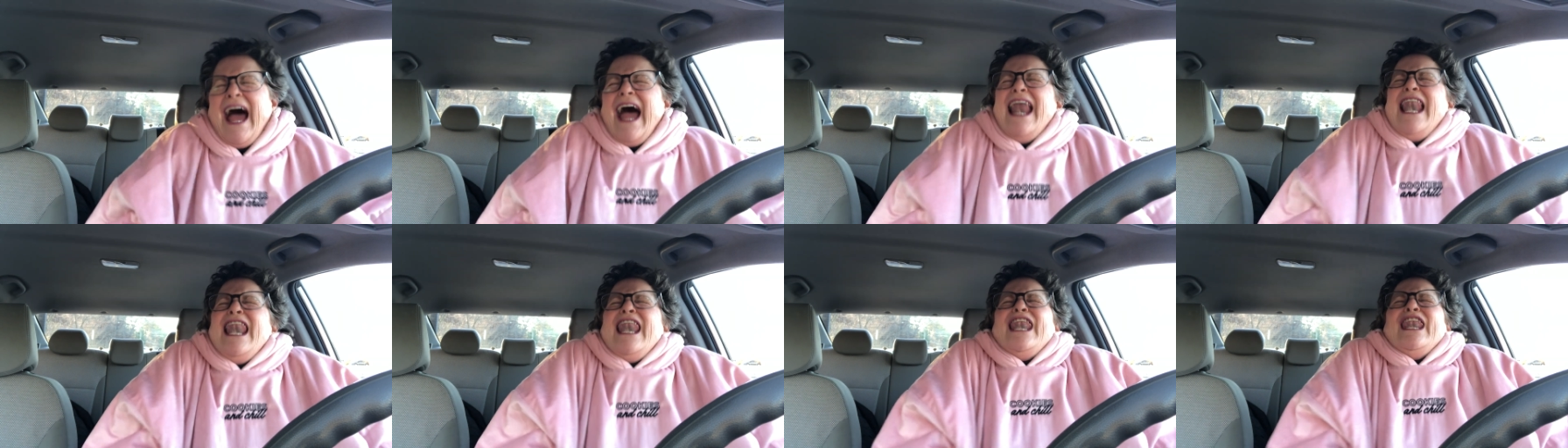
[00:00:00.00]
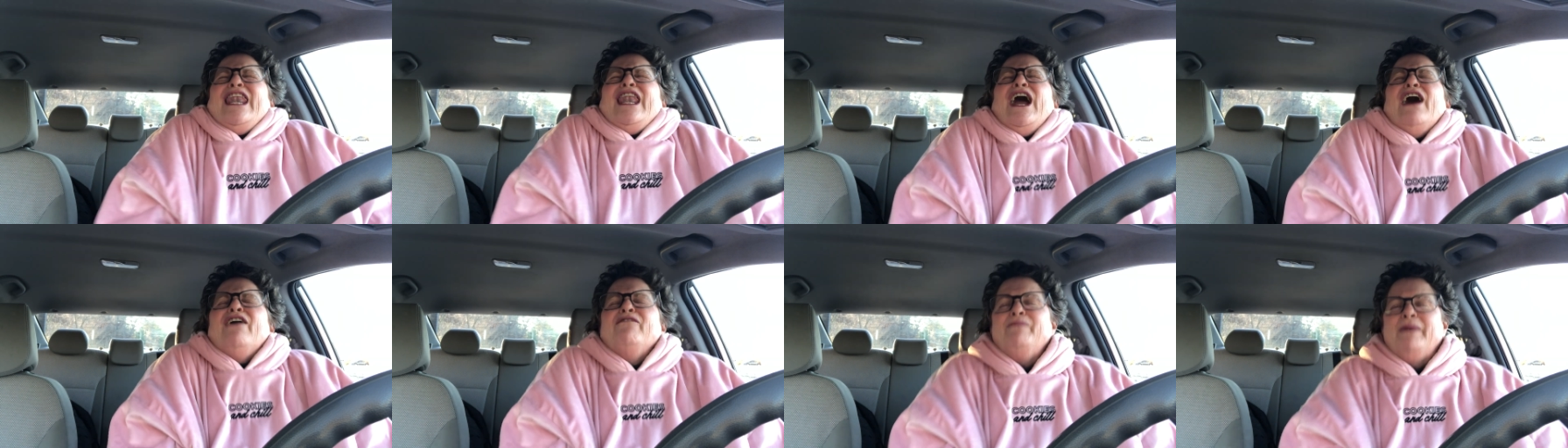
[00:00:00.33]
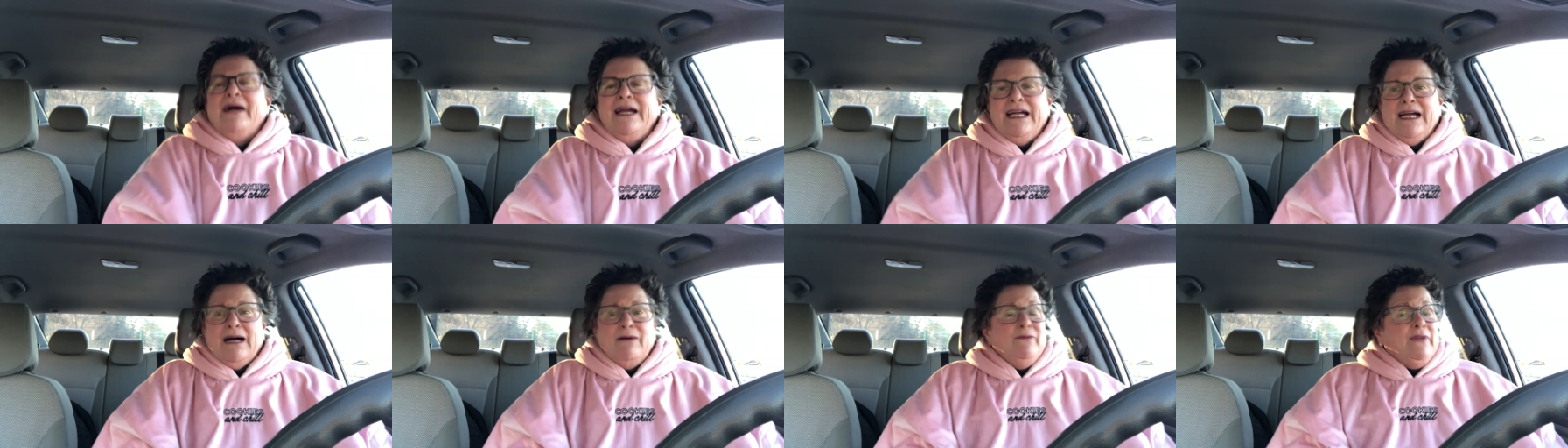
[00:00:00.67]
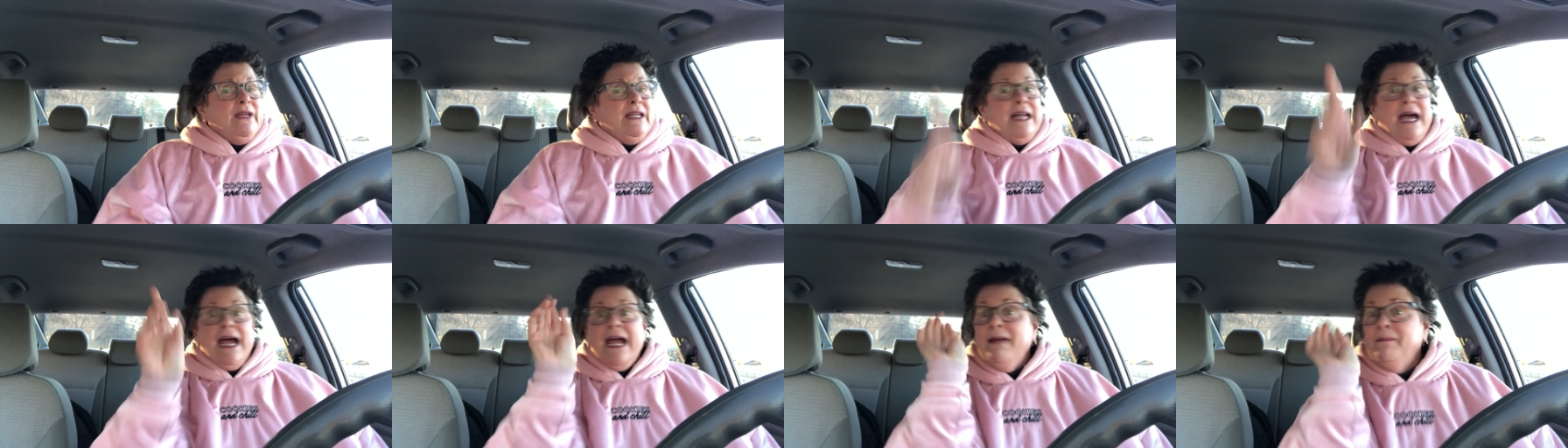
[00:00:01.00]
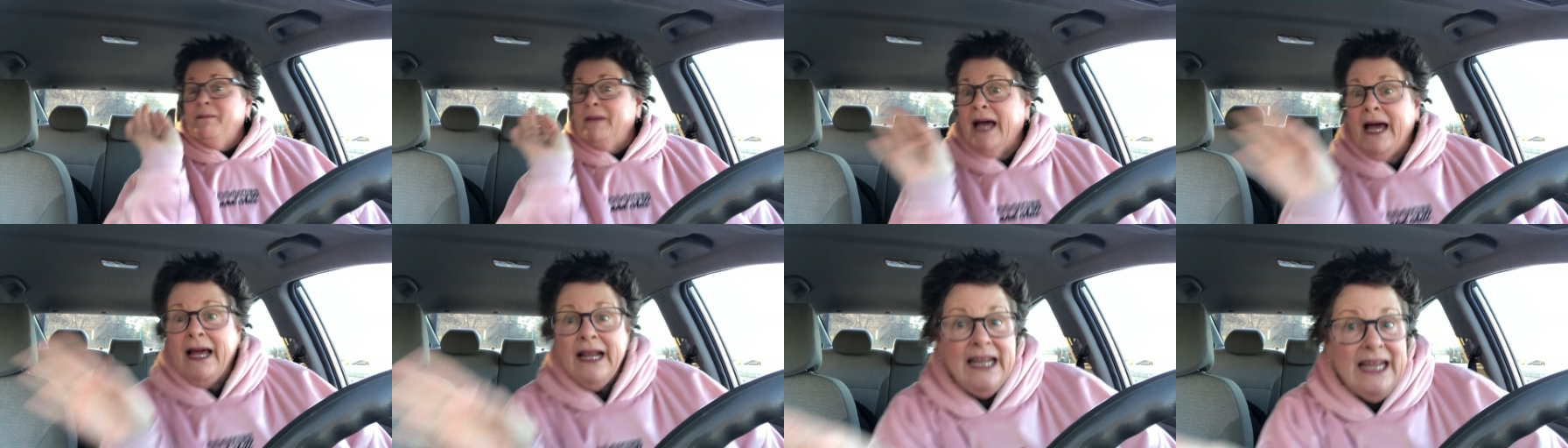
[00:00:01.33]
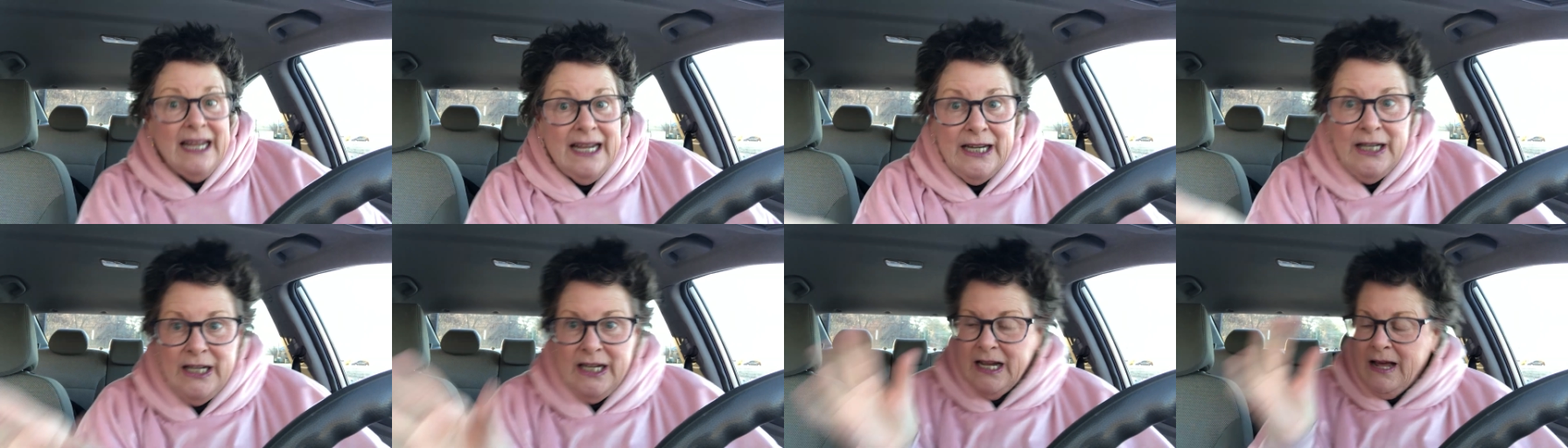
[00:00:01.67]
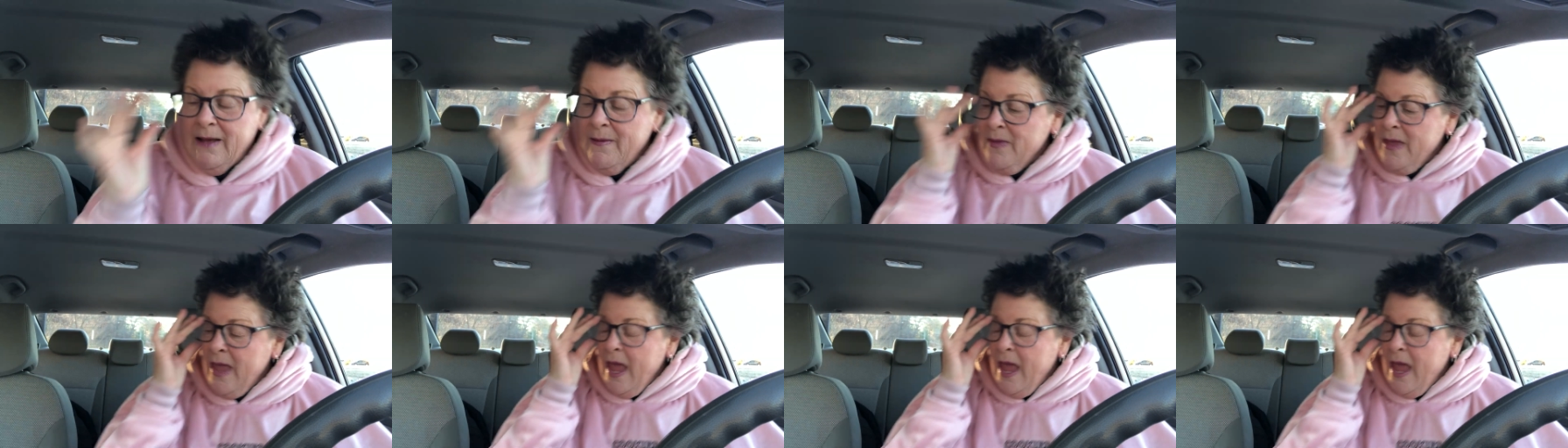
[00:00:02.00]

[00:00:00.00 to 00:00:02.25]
I love my Comfy, and I am not kidding you.